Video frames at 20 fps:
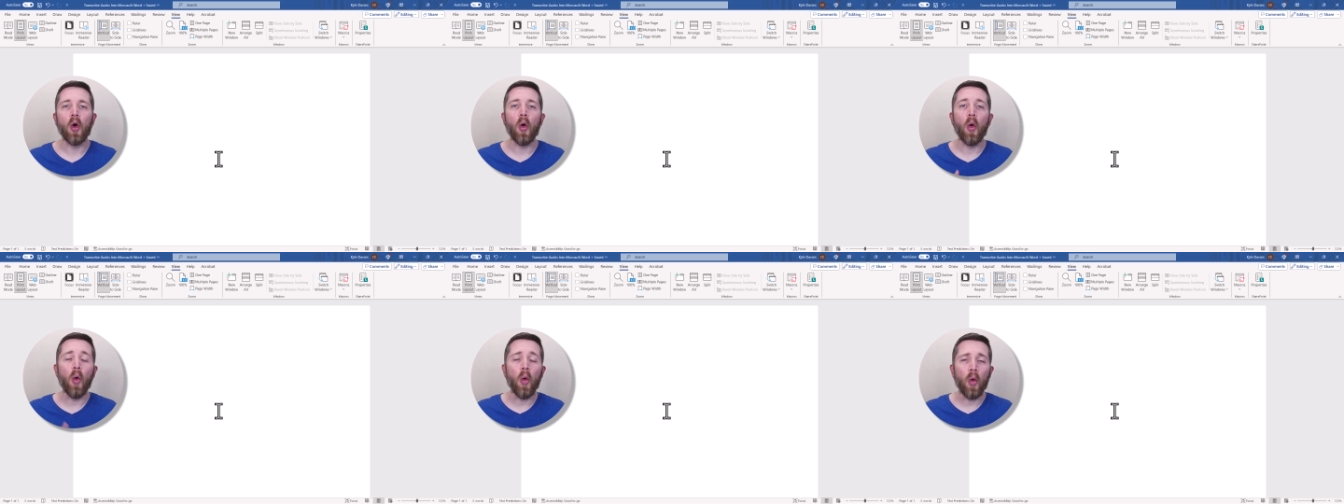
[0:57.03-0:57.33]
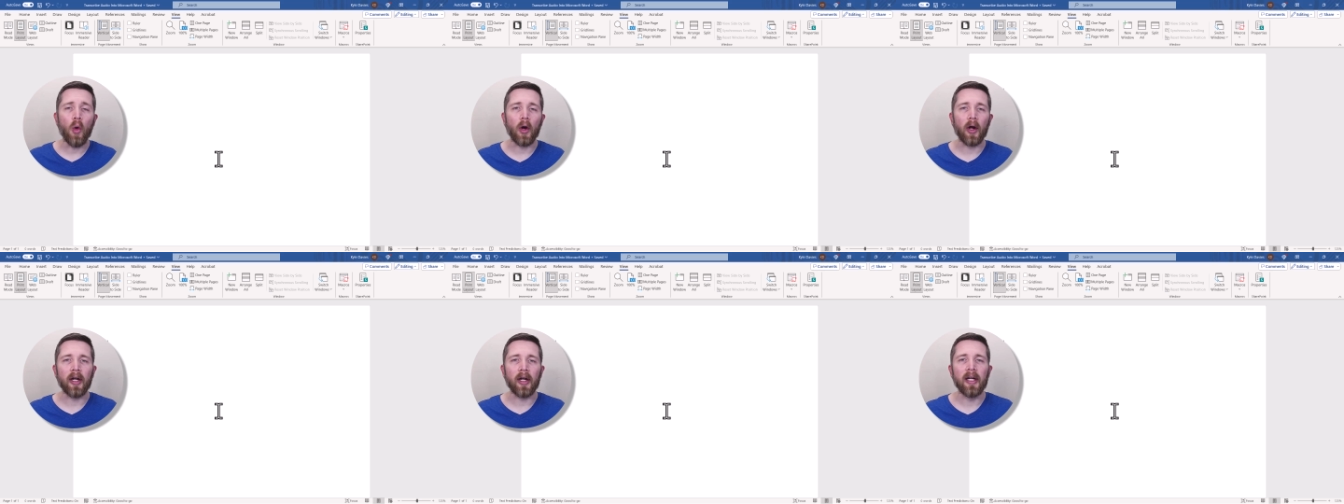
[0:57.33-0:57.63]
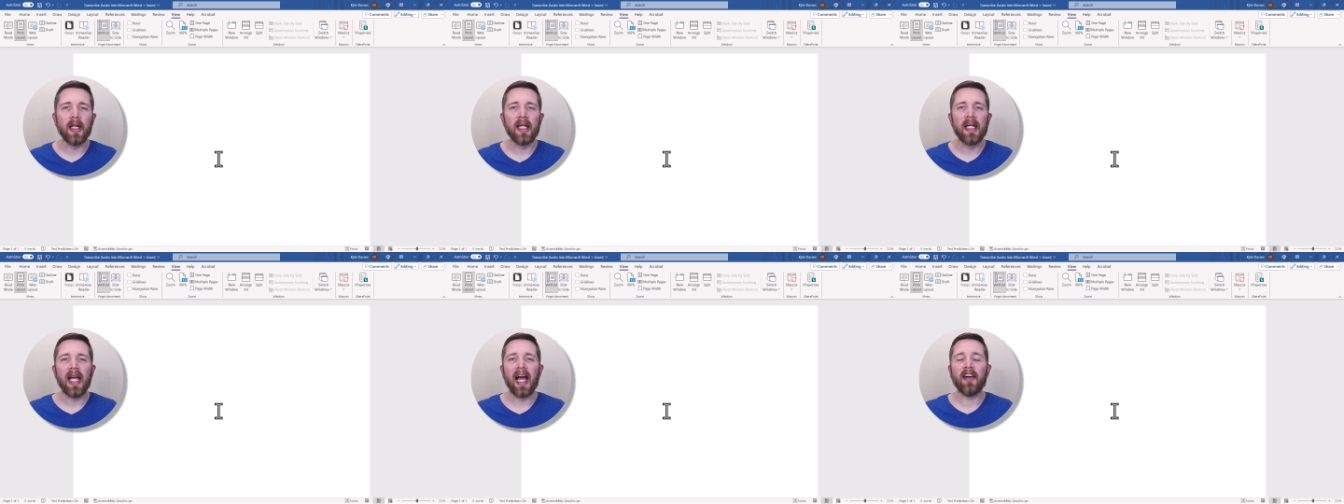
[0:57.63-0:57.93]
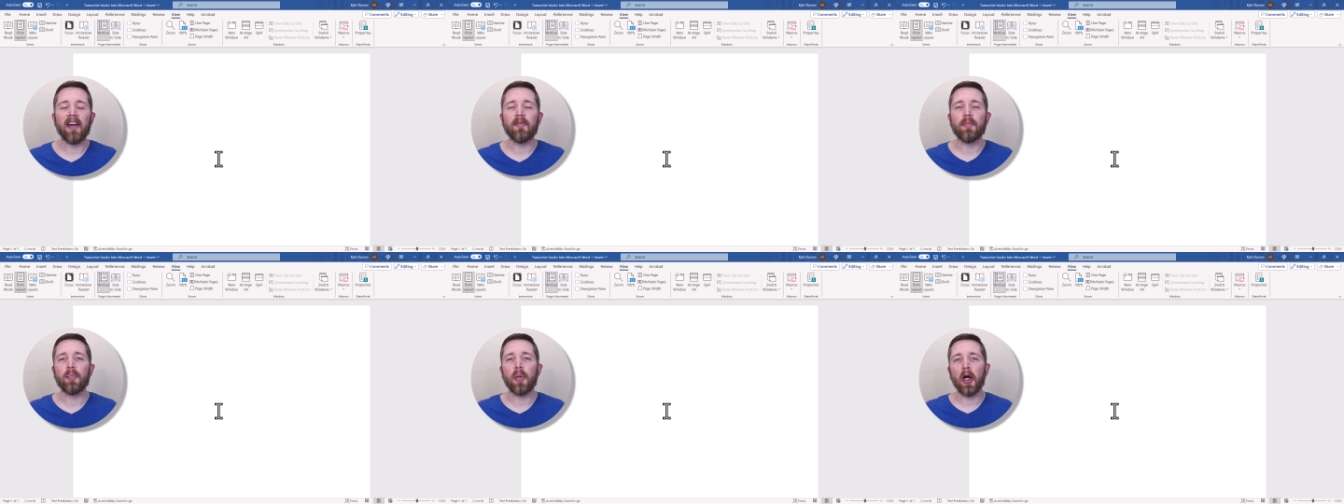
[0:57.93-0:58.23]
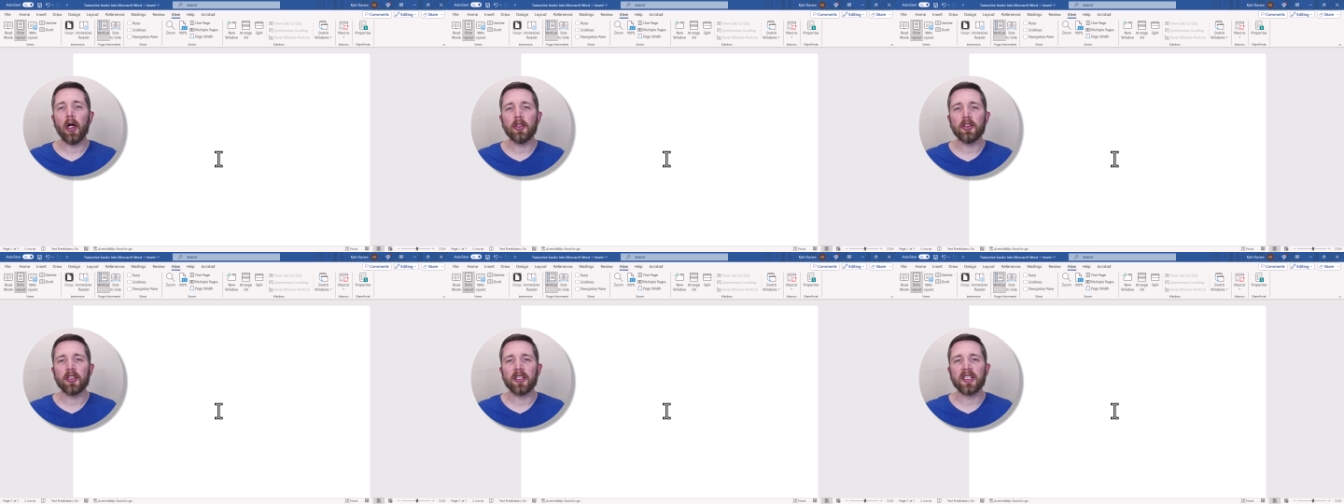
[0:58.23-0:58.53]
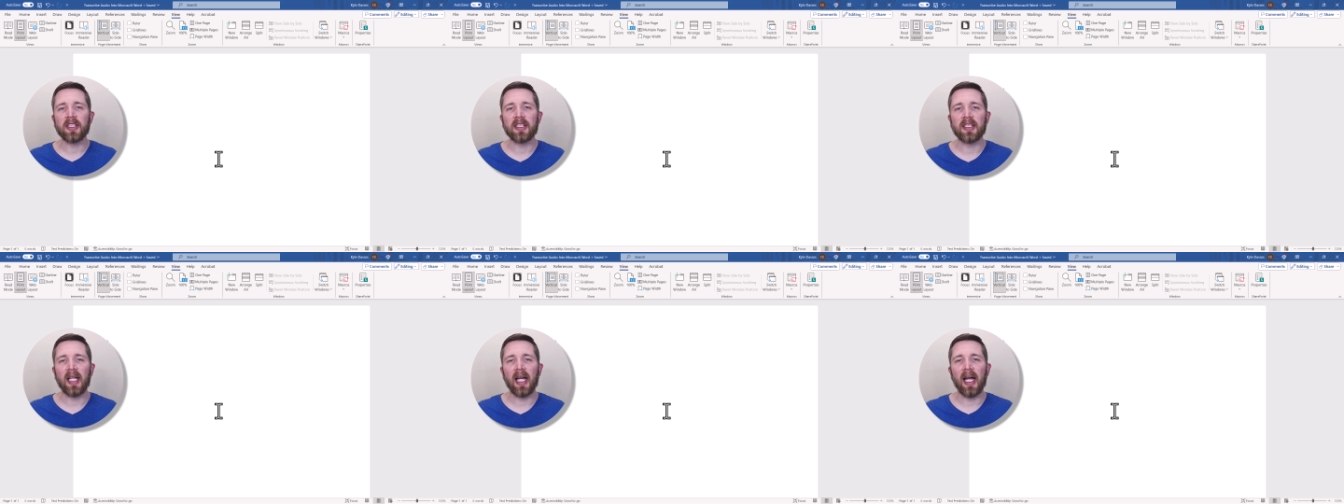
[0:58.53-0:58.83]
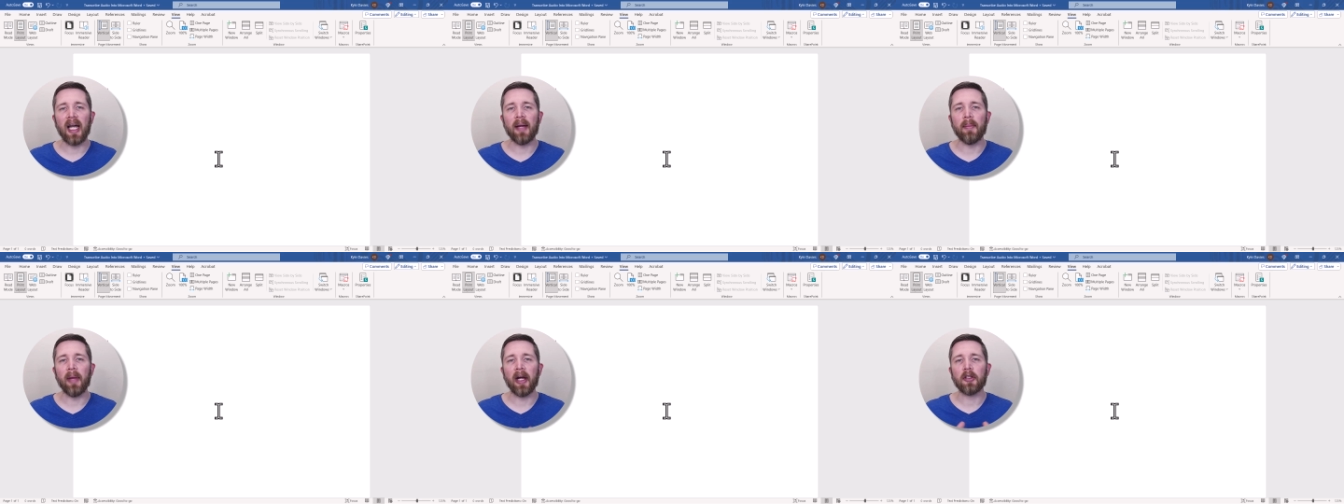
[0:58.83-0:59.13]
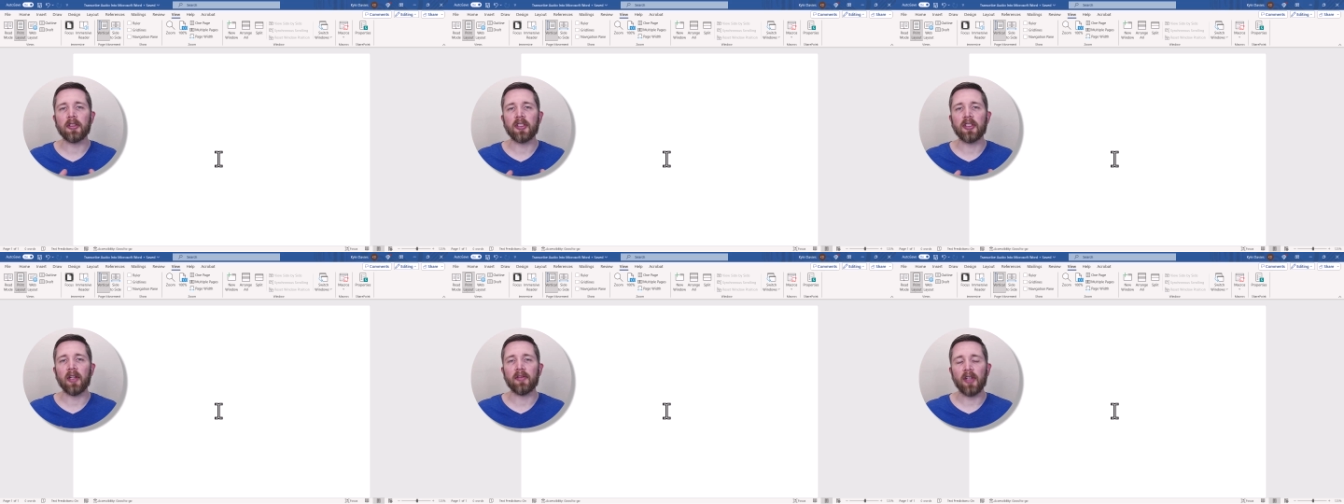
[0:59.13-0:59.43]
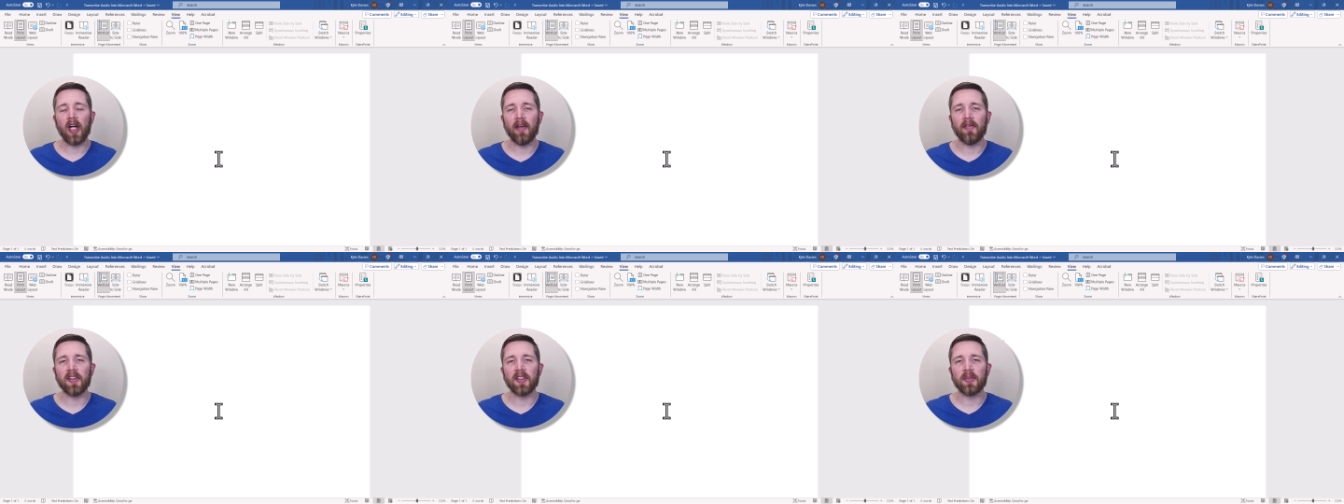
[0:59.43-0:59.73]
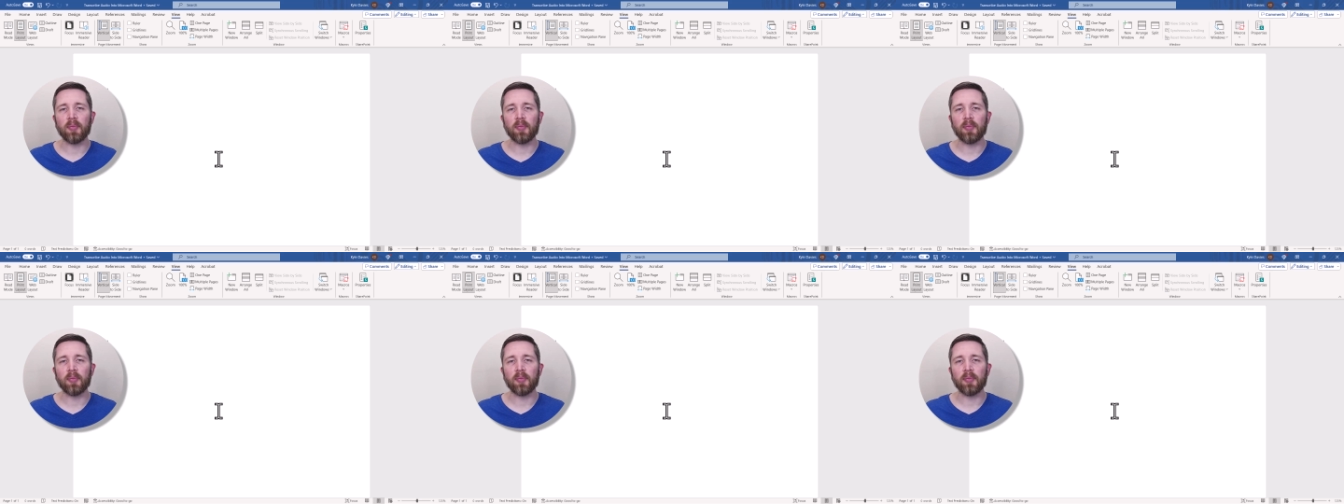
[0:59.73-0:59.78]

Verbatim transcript: or have purchased a Microsoft Office